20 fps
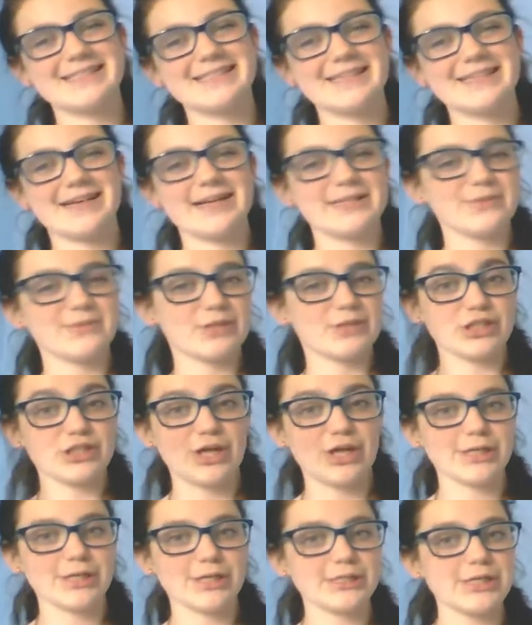series, which is
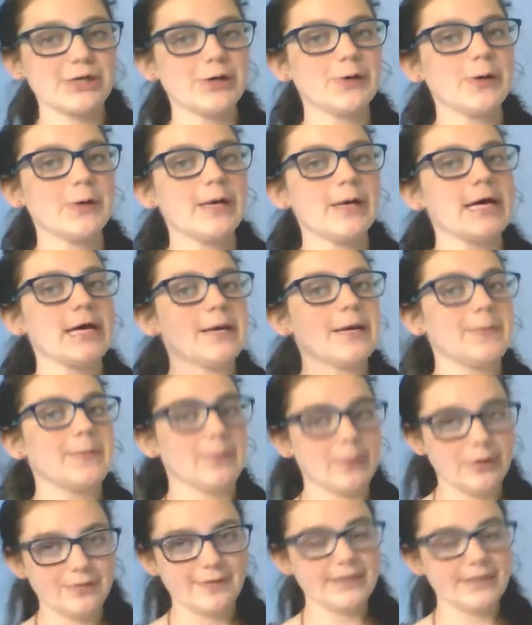also
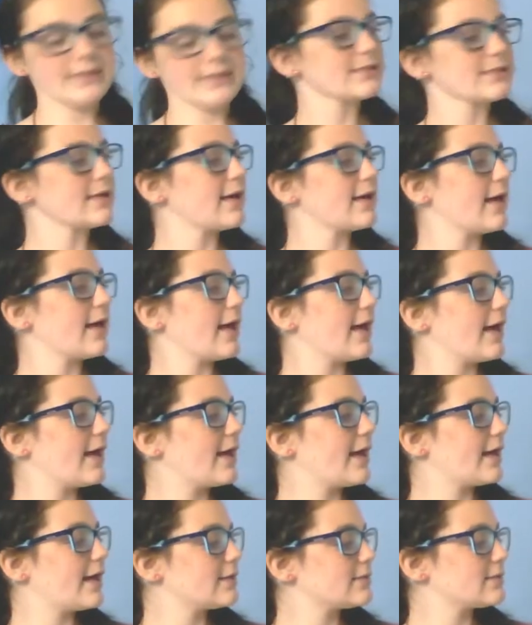movies,
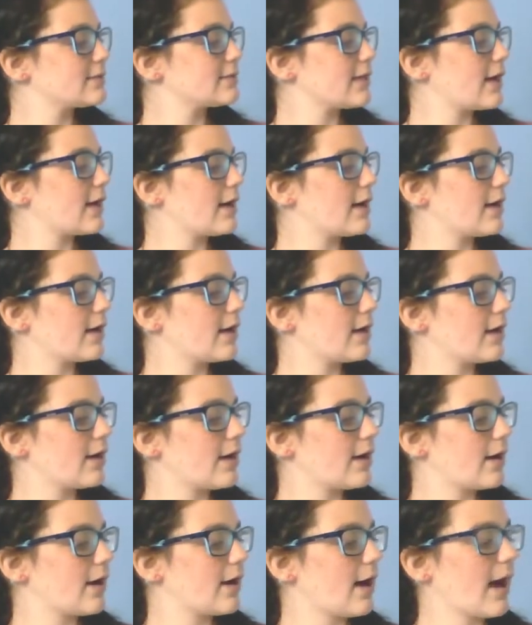and
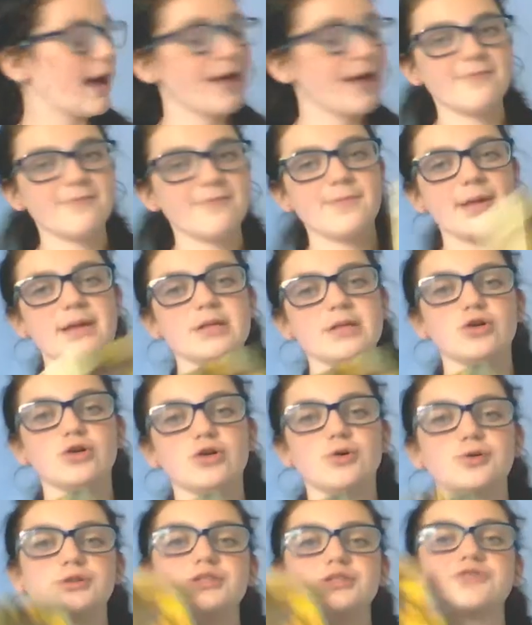I've been
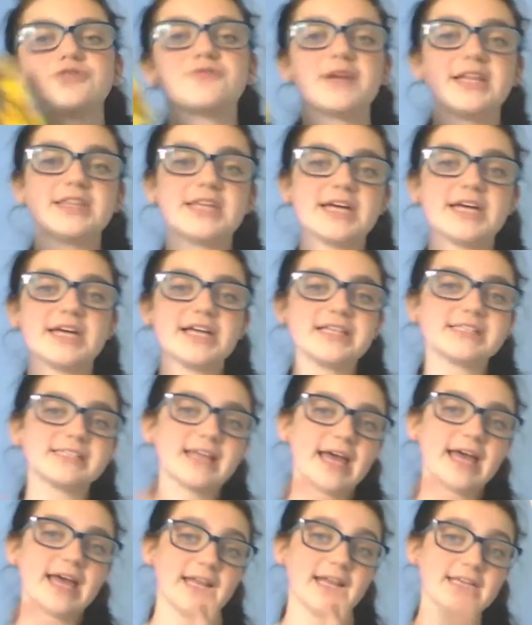told to read this,
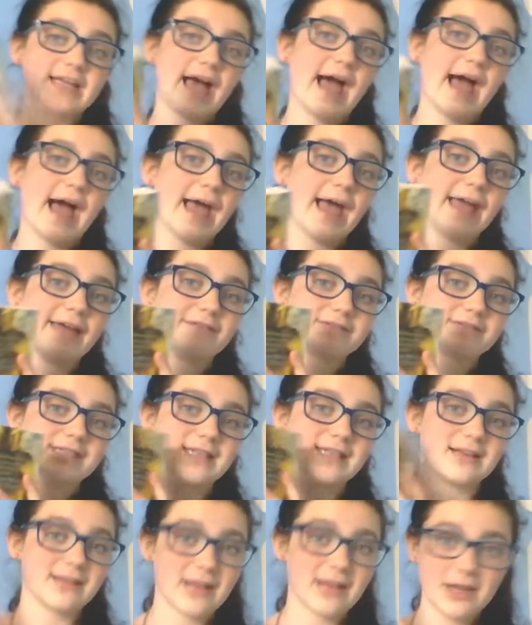and I've seen
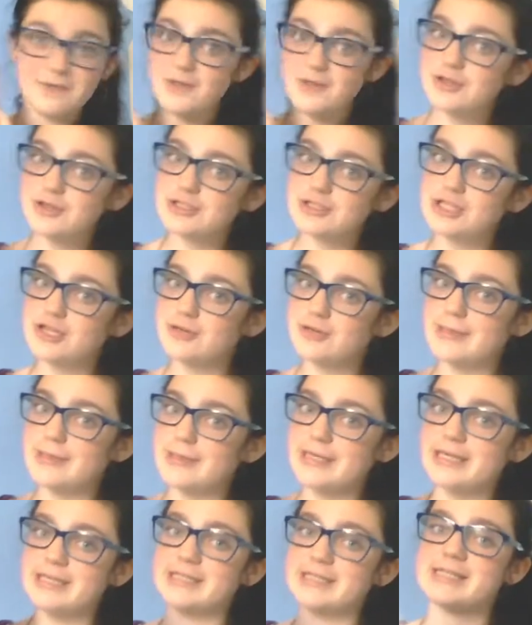a lot of
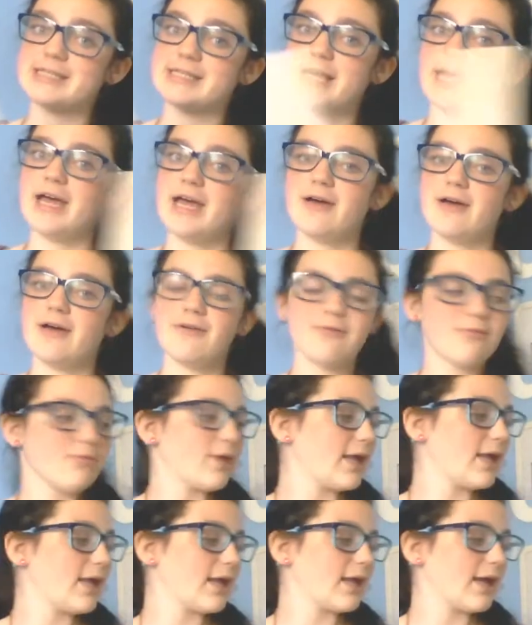YouTubers
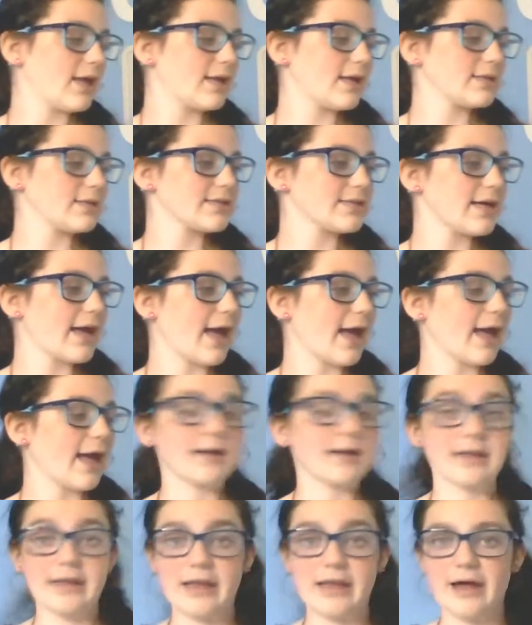read it and
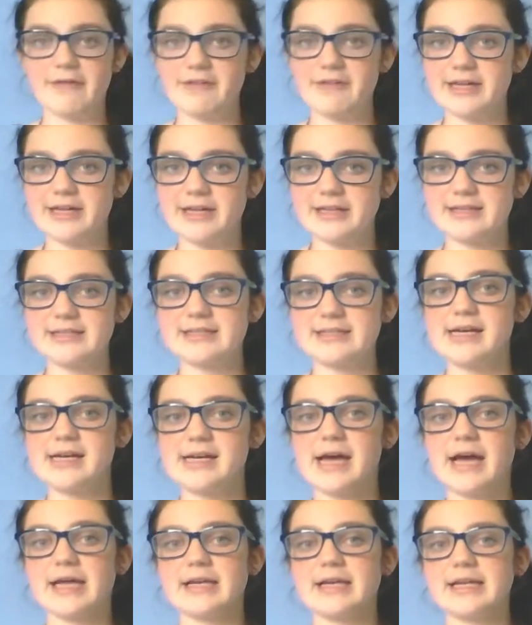love it,
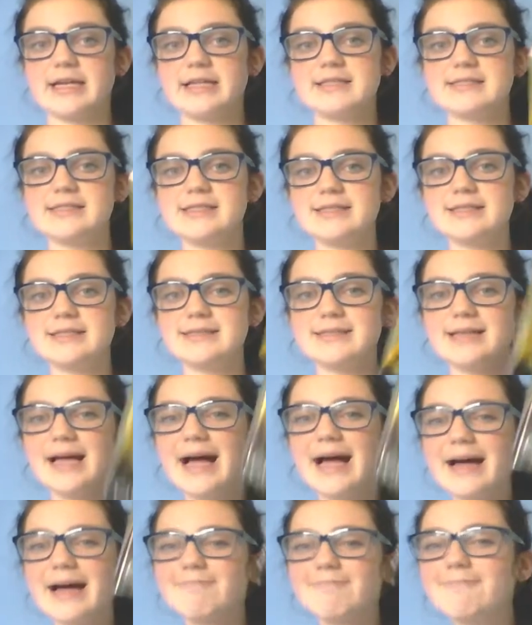and it's just
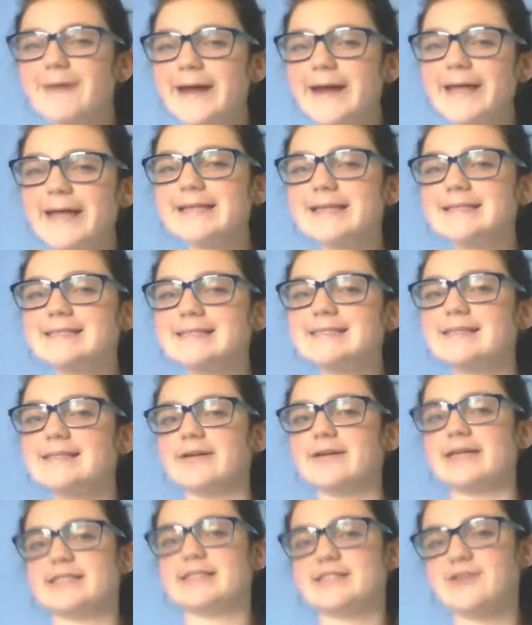a read
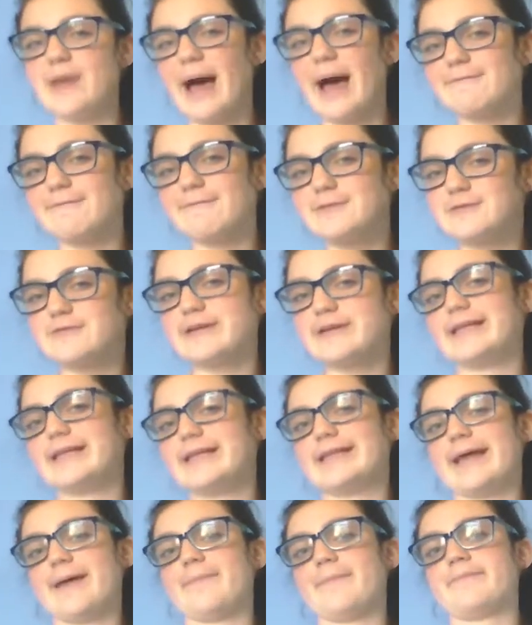series. You have to read
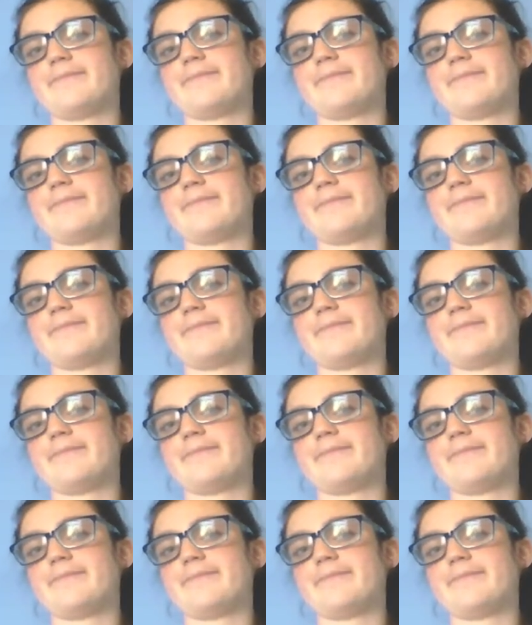them.